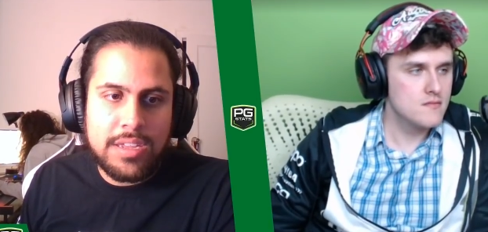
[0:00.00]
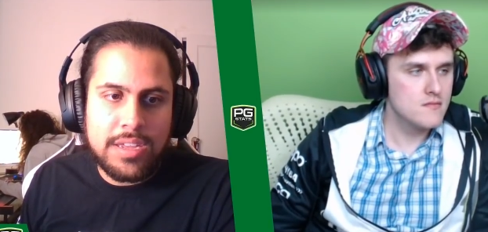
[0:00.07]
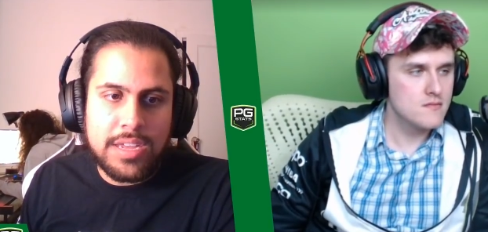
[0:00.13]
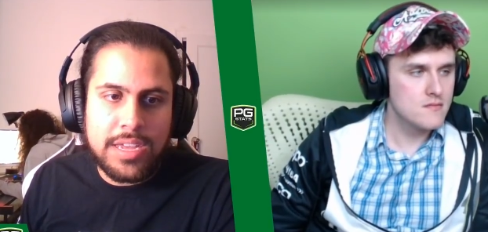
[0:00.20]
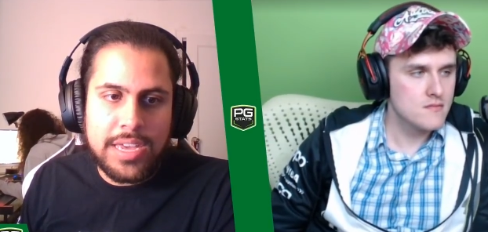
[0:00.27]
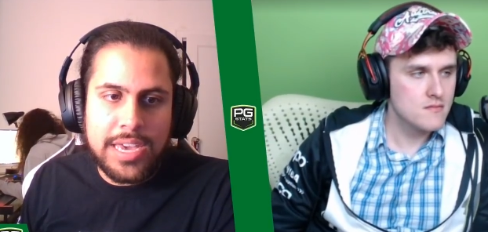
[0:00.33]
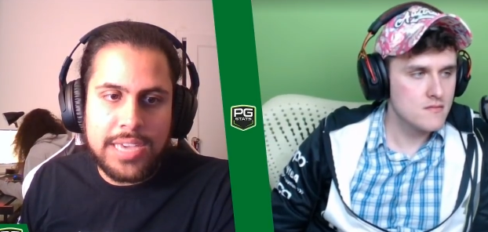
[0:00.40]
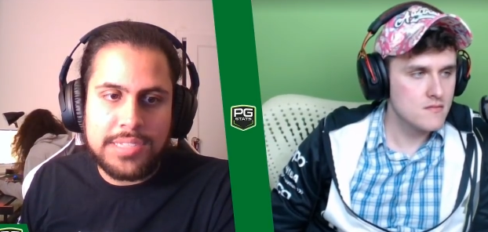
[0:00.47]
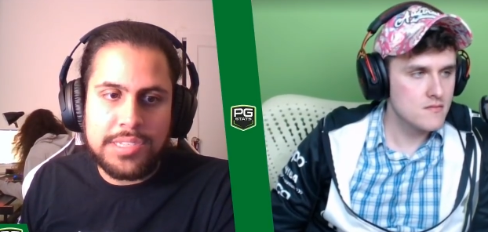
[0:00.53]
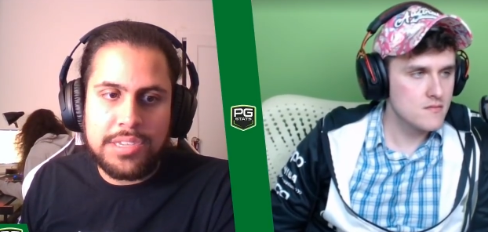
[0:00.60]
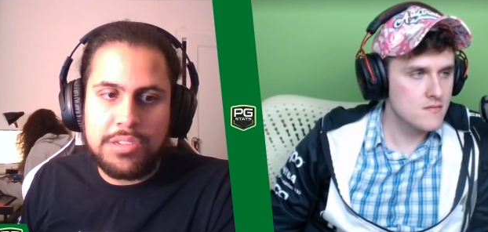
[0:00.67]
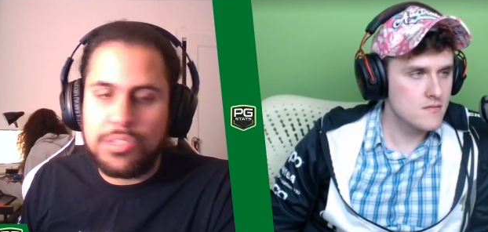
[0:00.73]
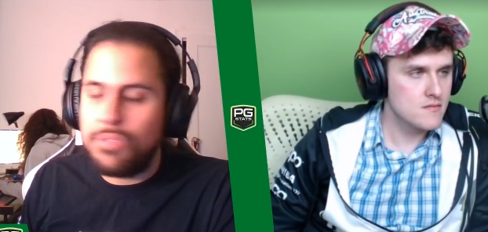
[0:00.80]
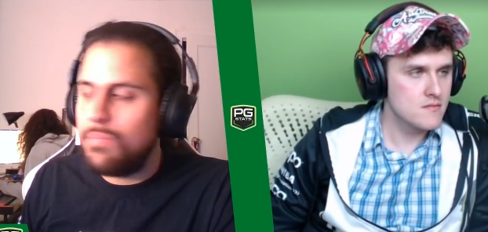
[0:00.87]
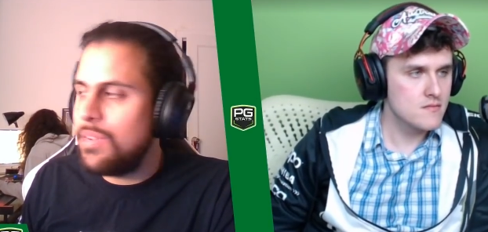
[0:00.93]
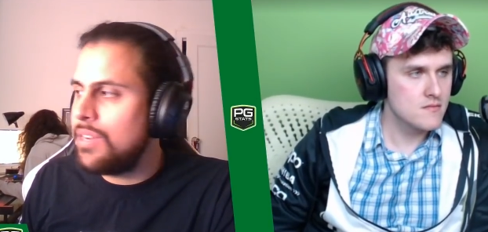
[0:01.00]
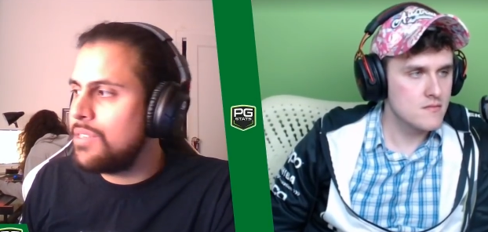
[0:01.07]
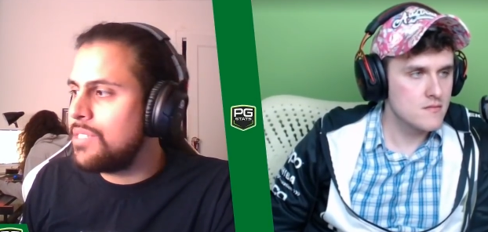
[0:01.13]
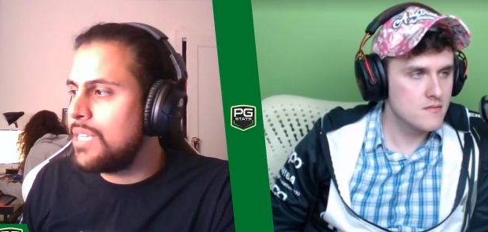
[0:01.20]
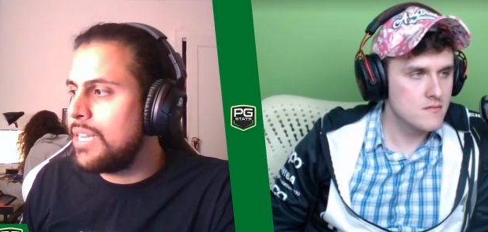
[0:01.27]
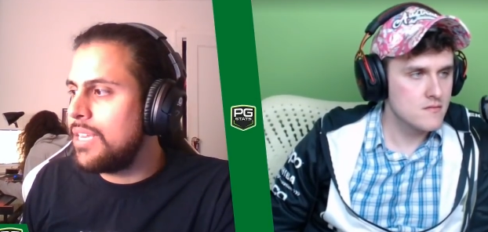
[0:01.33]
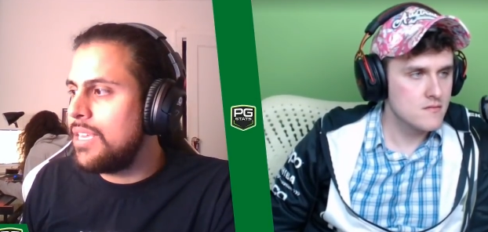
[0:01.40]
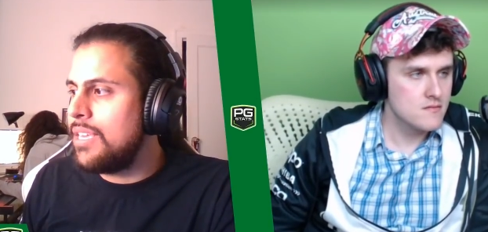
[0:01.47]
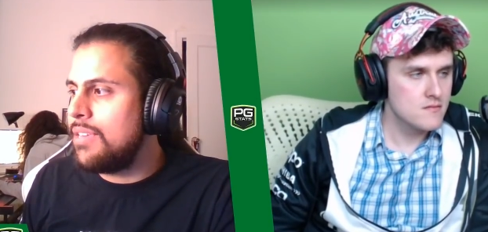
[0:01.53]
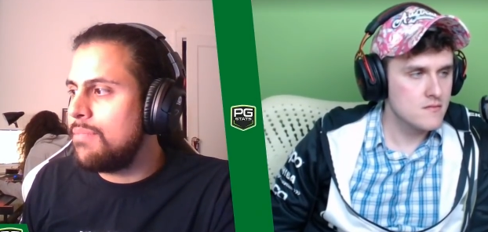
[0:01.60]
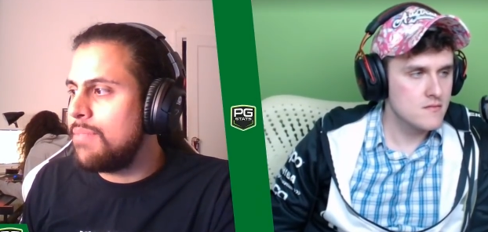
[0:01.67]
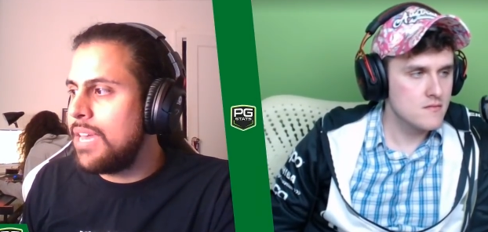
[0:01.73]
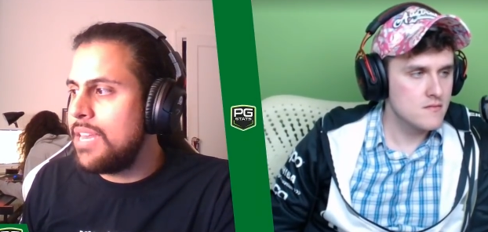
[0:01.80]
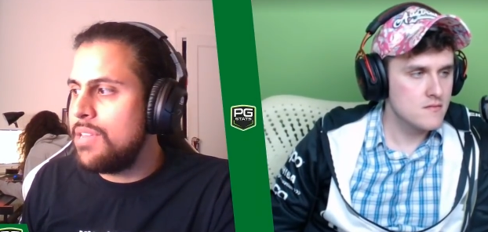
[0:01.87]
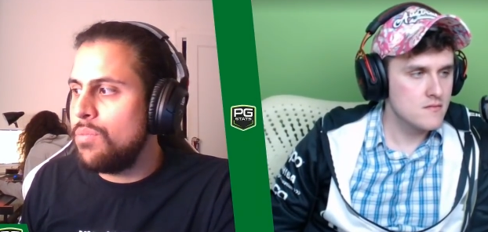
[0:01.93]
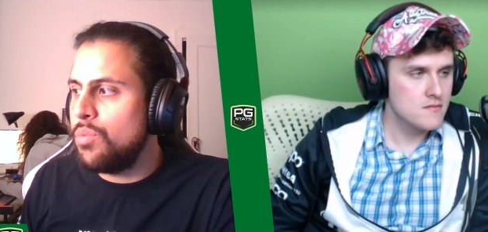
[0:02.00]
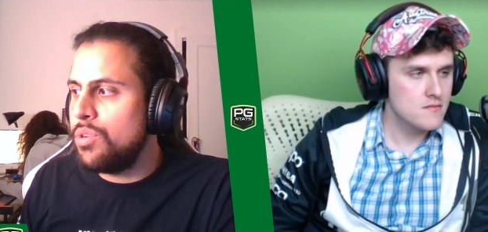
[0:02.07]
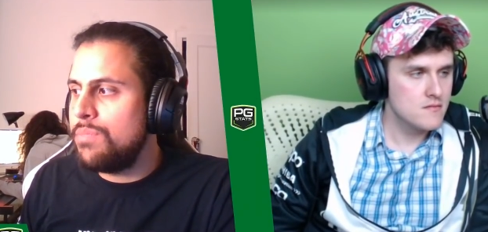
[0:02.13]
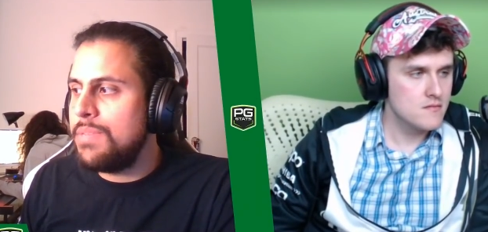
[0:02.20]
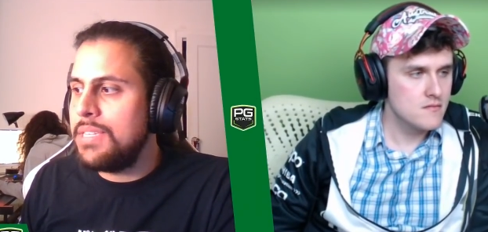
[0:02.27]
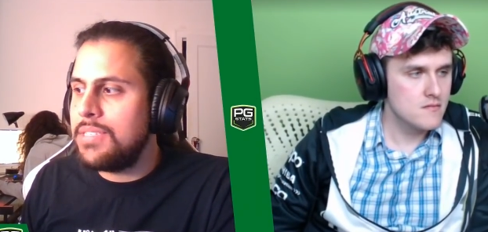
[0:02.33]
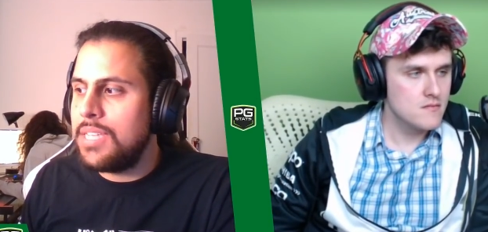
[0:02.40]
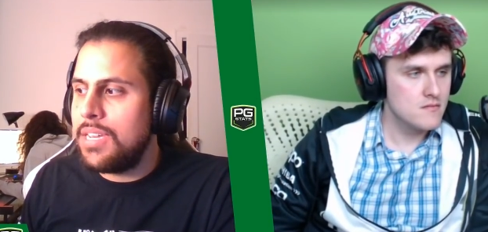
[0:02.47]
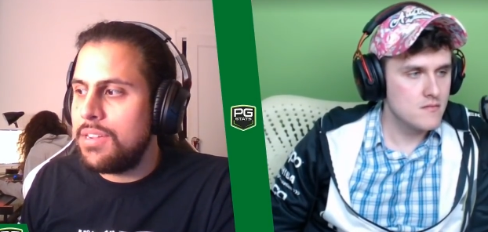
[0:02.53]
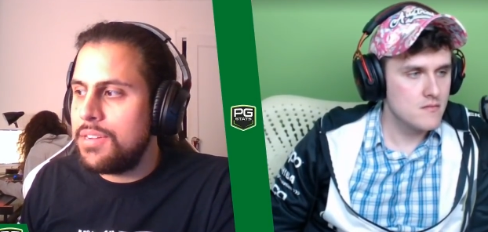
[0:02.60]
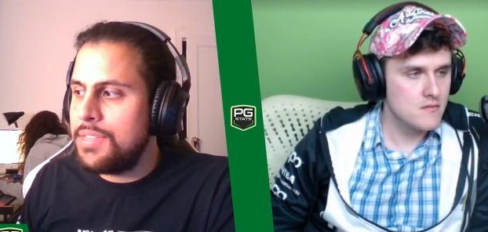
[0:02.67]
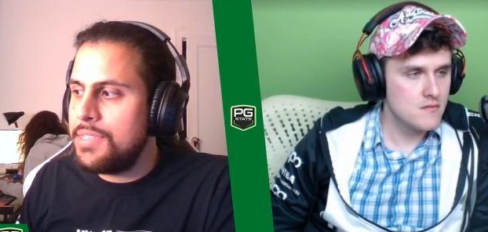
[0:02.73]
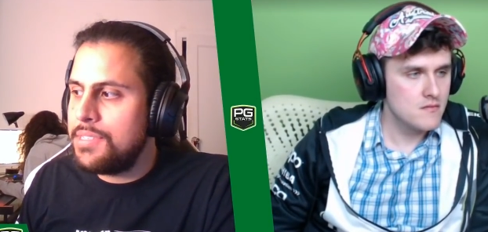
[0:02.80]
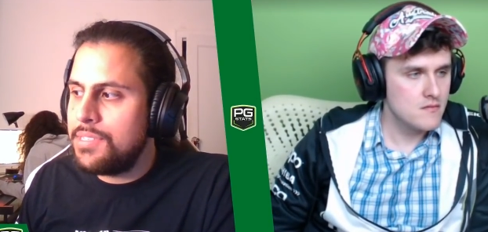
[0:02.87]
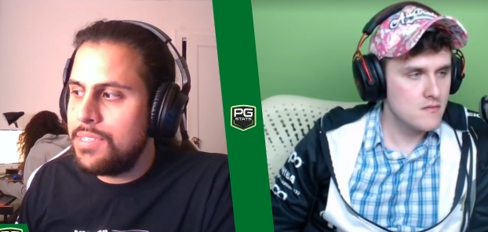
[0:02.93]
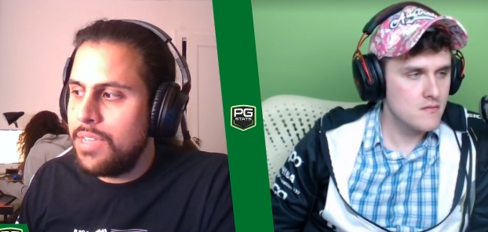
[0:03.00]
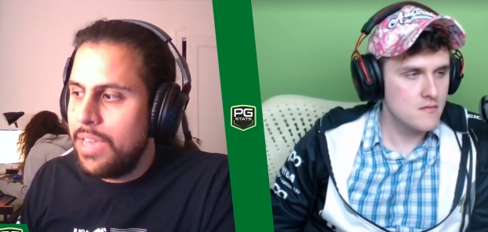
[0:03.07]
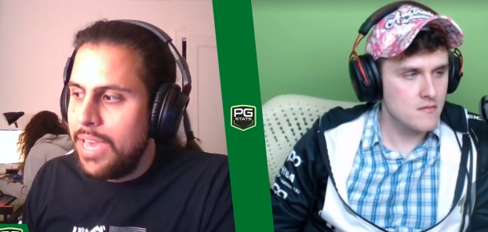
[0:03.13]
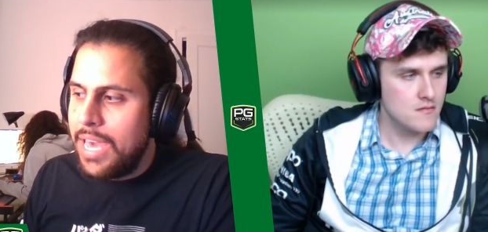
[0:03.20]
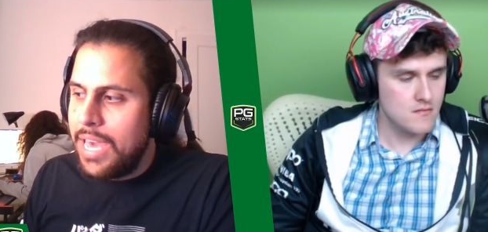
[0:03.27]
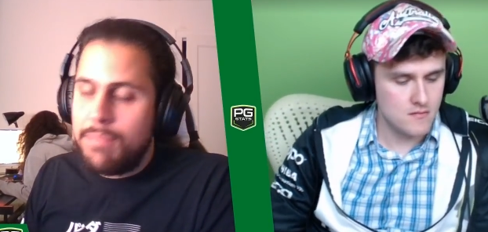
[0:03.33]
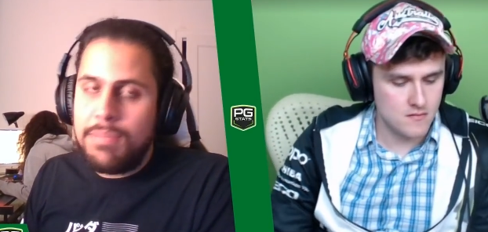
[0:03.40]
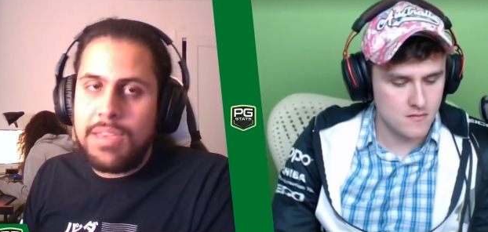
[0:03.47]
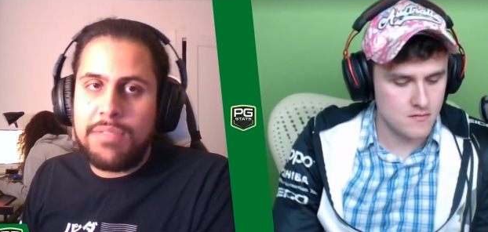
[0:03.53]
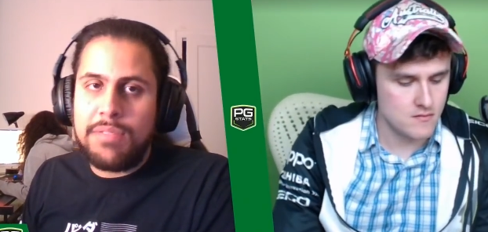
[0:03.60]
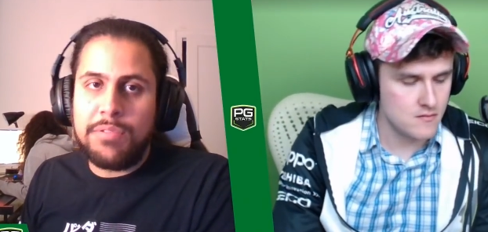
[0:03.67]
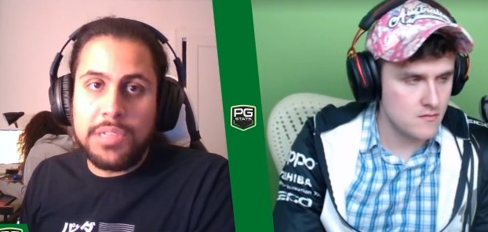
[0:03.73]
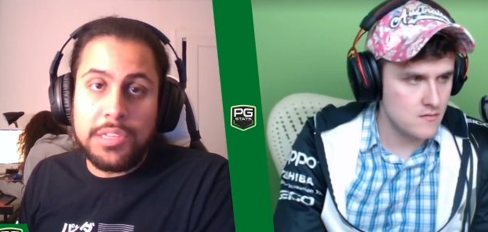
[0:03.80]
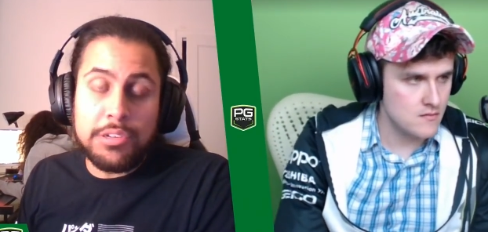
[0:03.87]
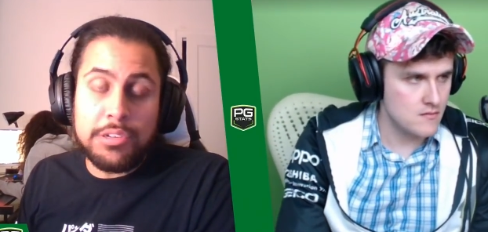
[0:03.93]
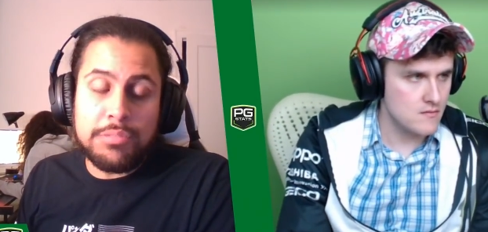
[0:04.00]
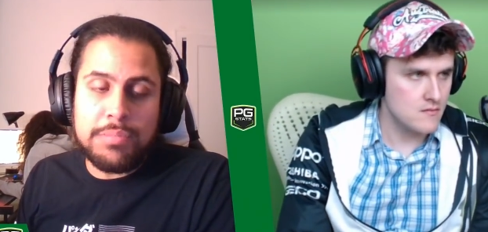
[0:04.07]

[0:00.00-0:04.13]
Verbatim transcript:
Speaker 1: Uh, execution barrier is going to keep any would-be Terrys at bay for a little